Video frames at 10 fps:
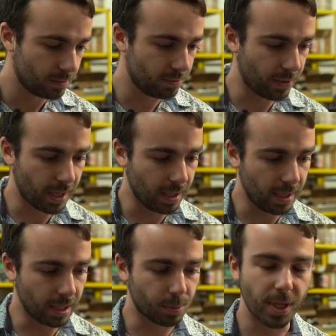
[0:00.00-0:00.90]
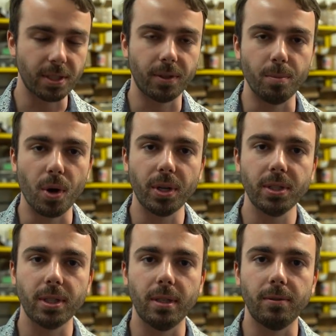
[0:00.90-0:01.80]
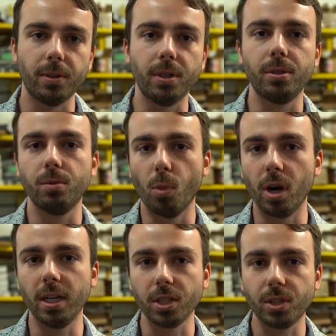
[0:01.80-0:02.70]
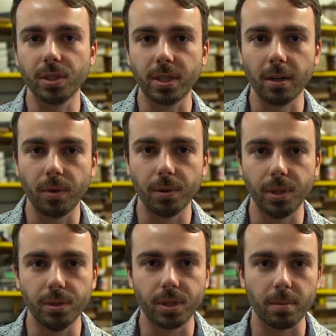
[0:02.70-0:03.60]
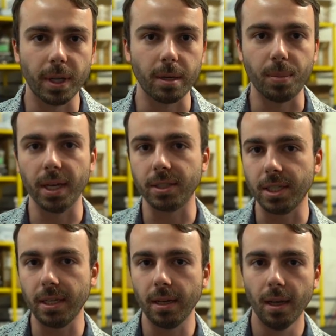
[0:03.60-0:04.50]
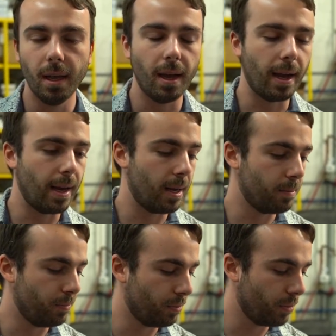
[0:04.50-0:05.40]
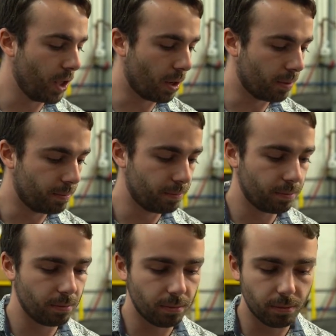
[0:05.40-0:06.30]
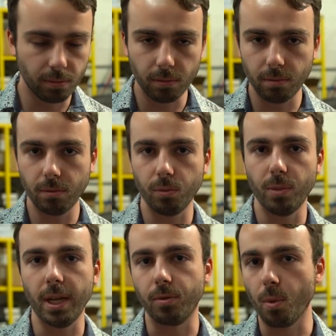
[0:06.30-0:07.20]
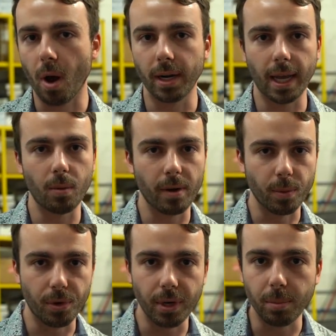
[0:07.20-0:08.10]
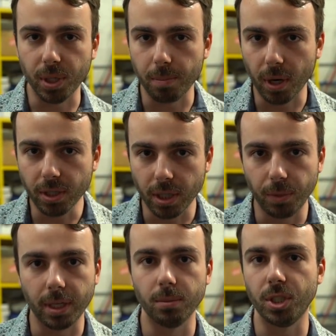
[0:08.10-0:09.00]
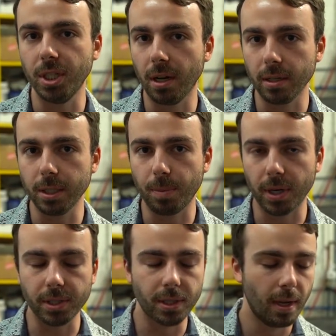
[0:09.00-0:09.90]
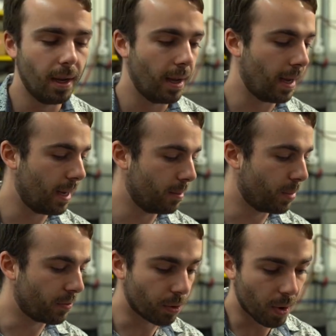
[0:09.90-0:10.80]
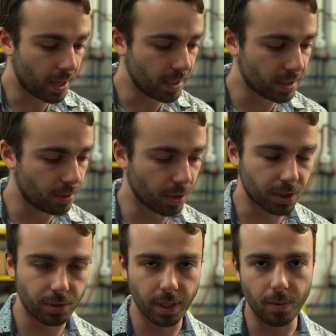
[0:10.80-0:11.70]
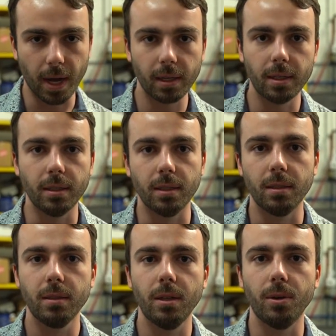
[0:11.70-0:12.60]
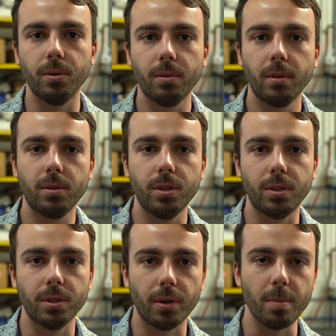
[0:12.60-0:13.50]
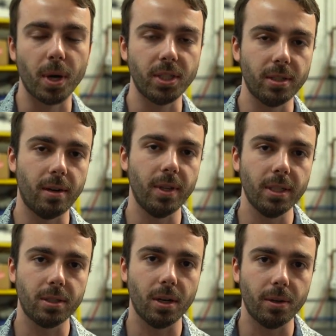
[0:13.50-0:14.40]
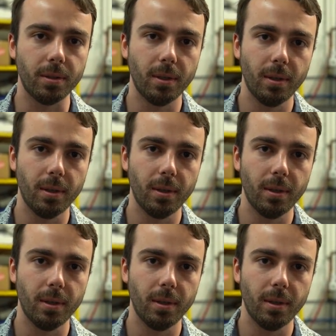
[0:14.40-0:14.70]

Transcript: very inexpensive components. And for more industrial stuff, we would use something like a P L C. Um, you know, if we wanted to get away from three D printed parts, and we could machine all these parts. Um, but for what it is, it works really well, and, you know, to, to the right budget and everything. So